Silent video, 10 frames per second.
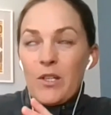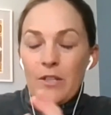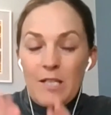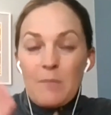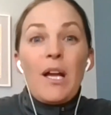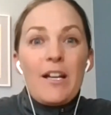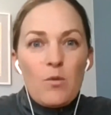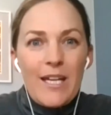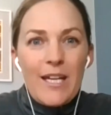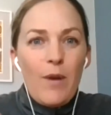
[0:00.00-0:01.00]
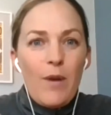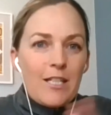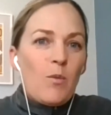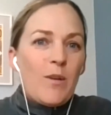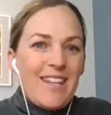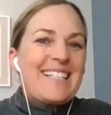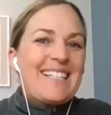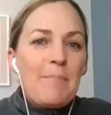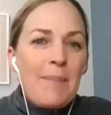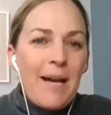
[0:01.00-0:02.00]
these players were interacting with their
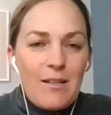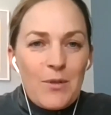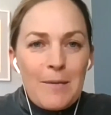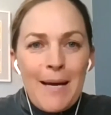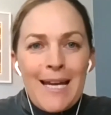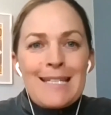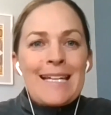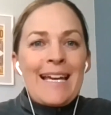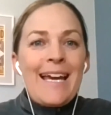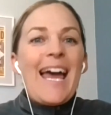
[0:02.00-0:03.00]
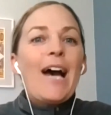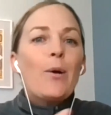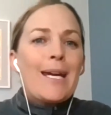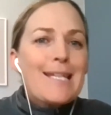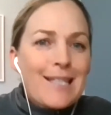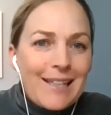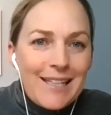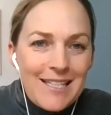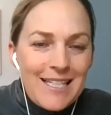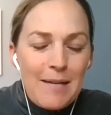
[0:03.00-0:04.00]
teammates. It was amazing how easily
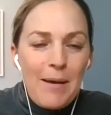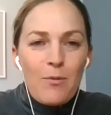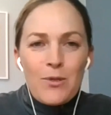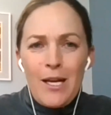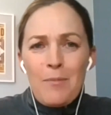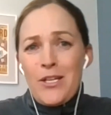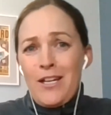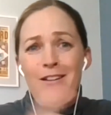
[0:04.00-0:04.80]
the teammate was able to say,